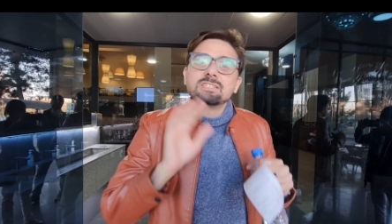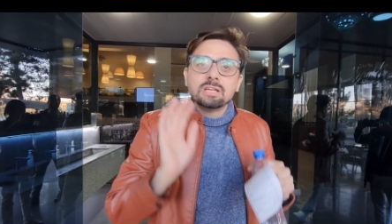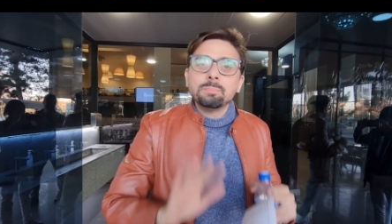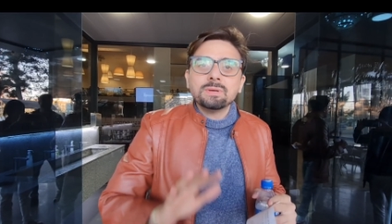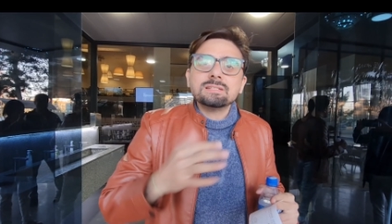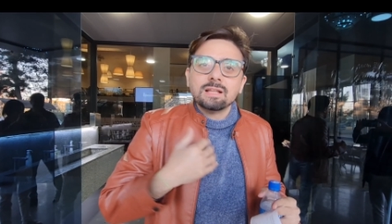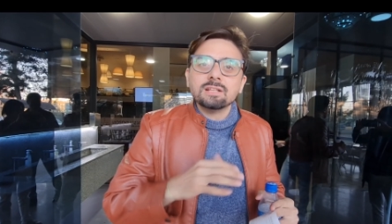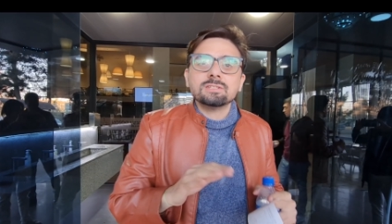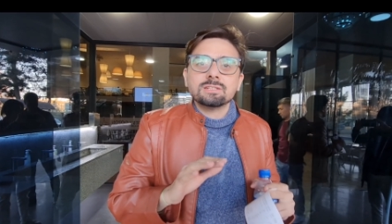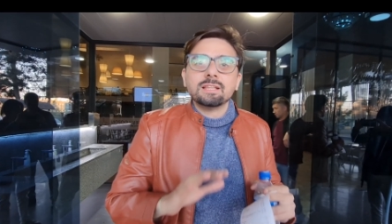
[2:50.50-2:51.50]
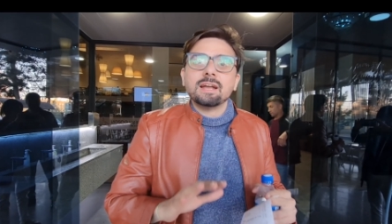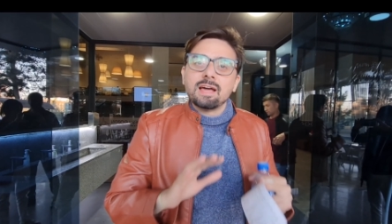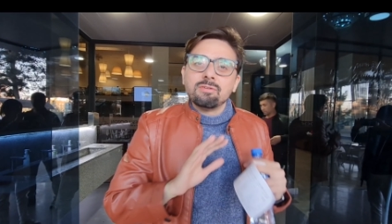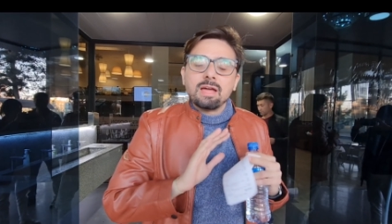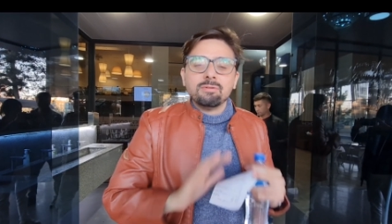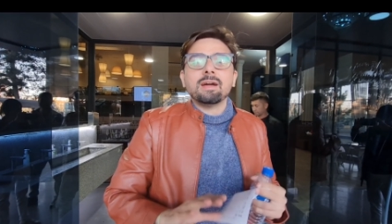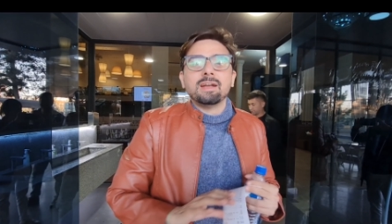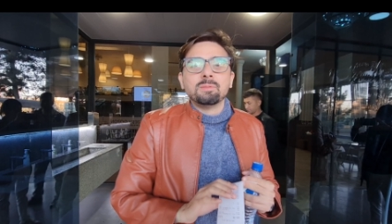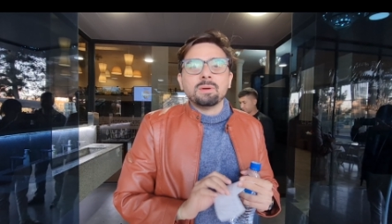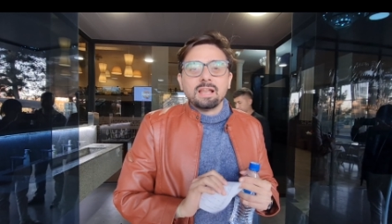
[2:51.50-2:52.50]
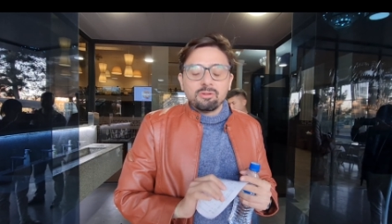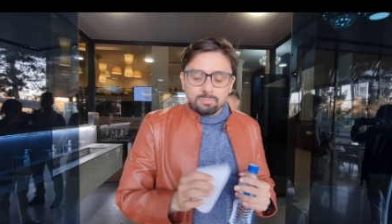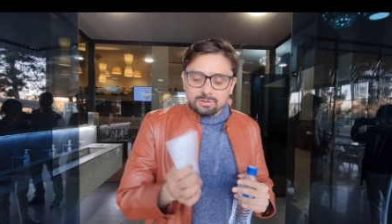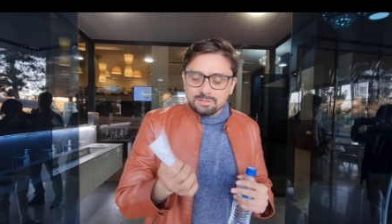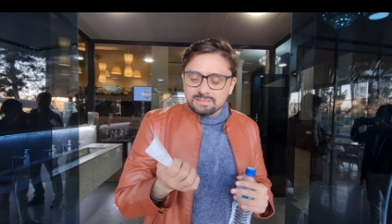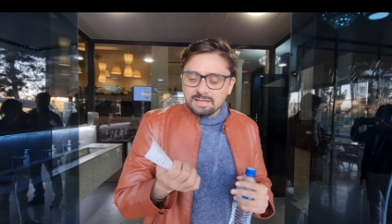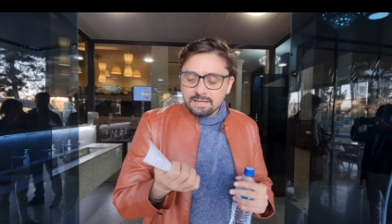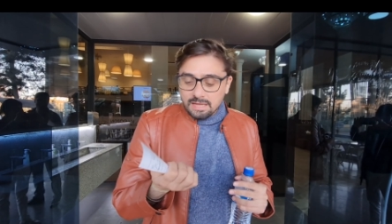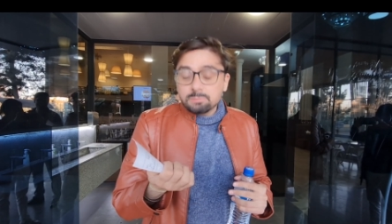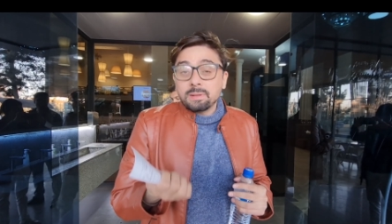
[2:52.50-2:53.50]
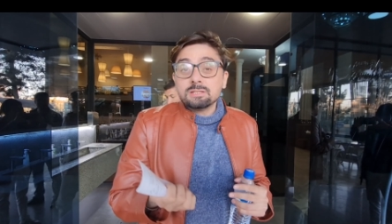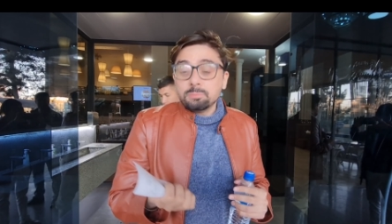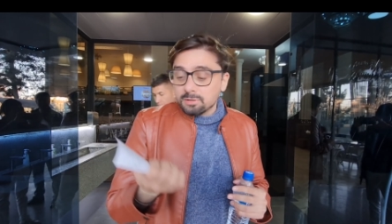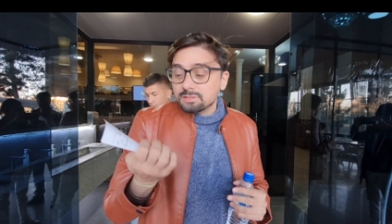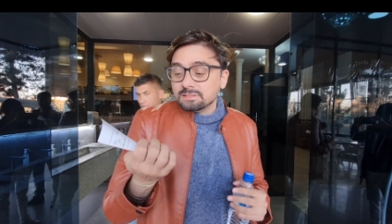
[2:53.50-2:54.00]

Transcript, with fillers: cheapest lunch that I've ever had in my life. Because expensive because